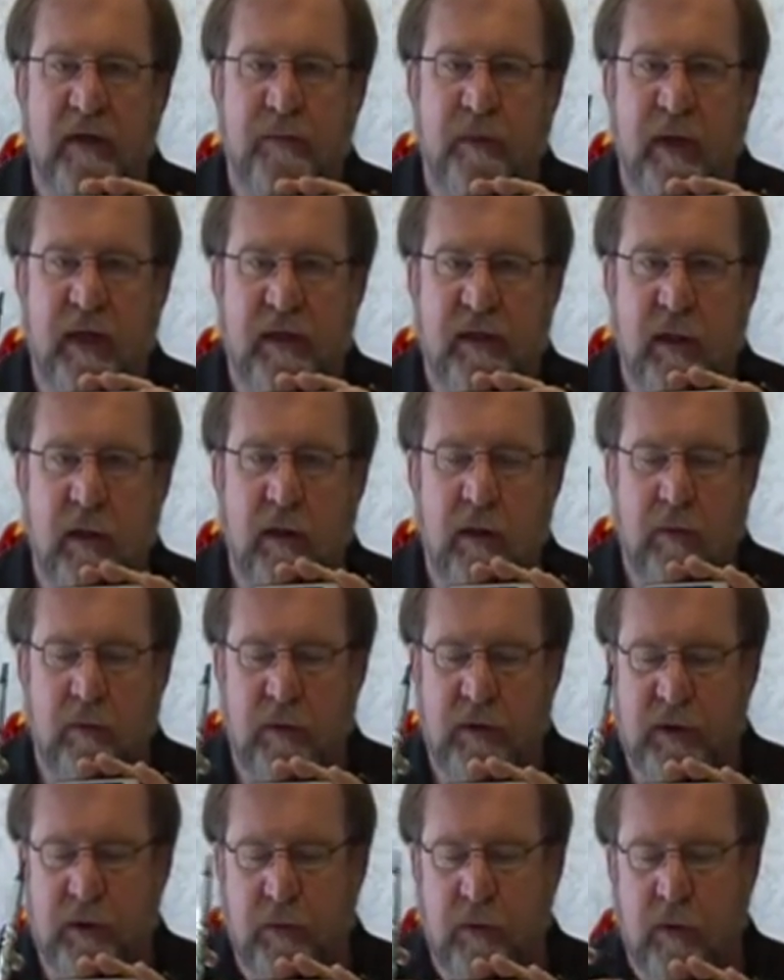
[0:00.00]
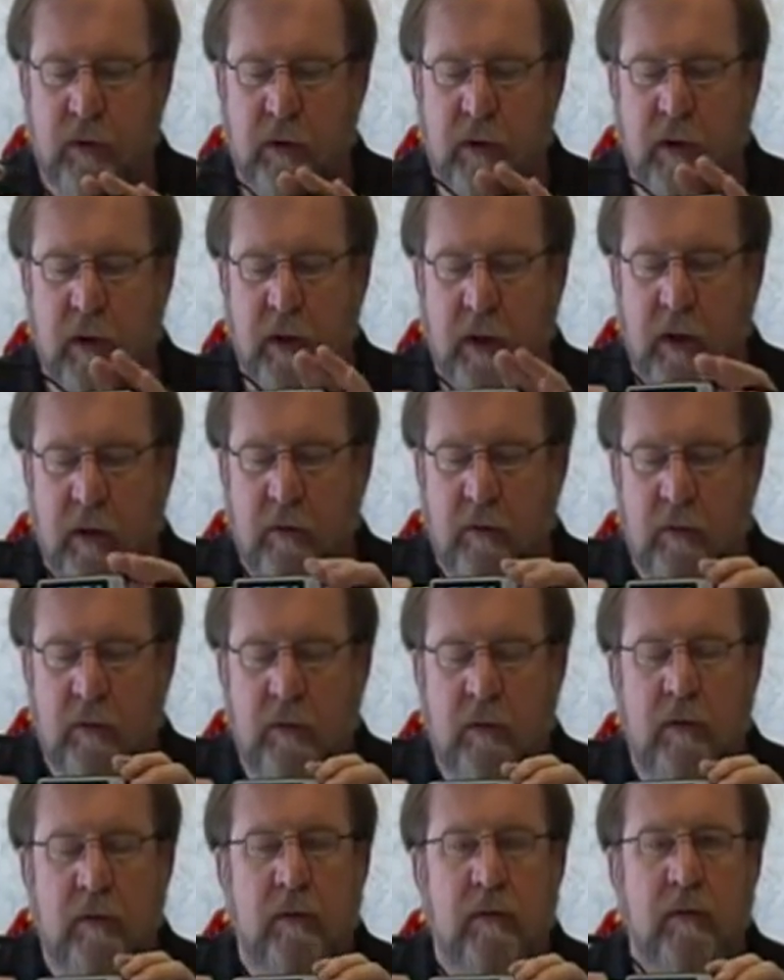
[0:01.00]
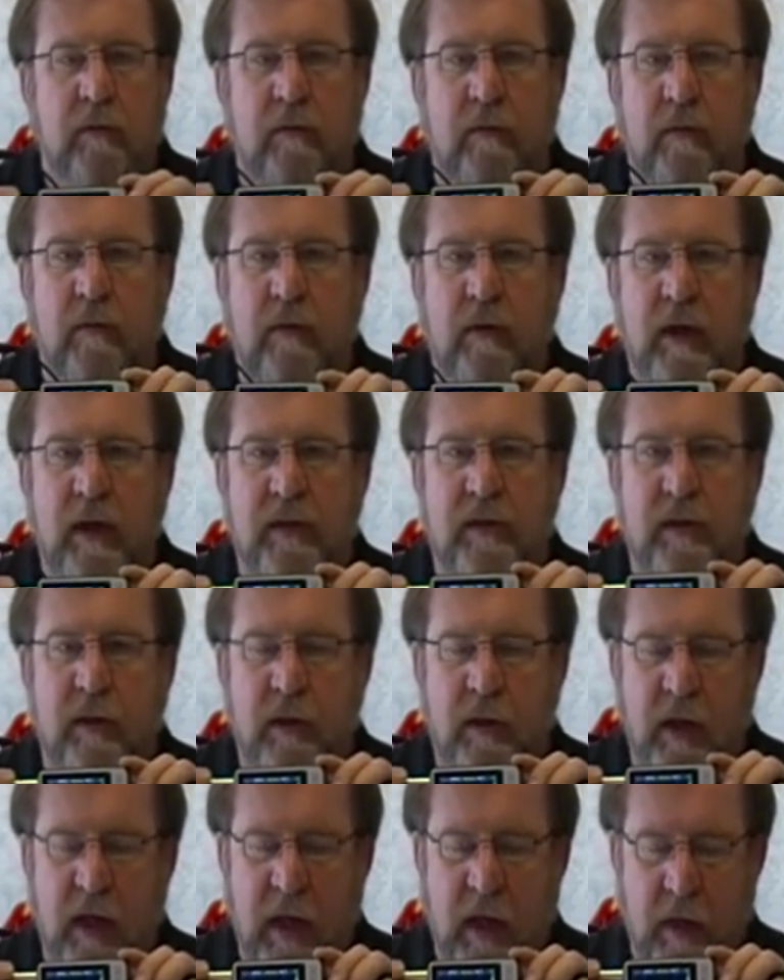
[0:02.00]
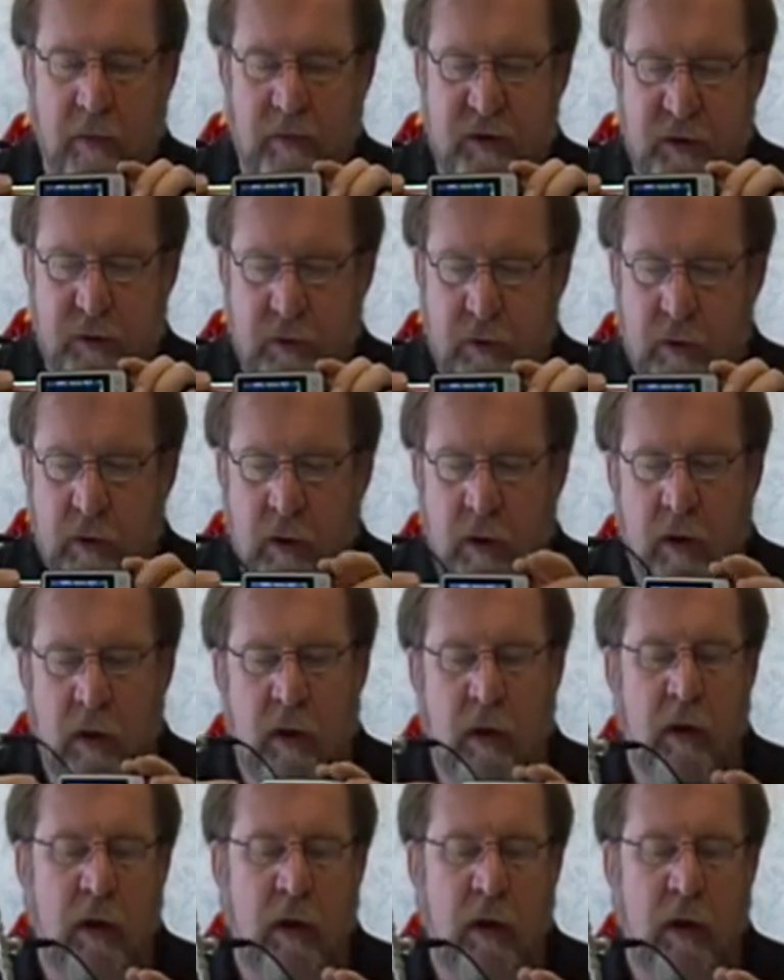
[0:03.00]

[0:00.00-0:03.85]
that's basically what you were looking at. That's on capture,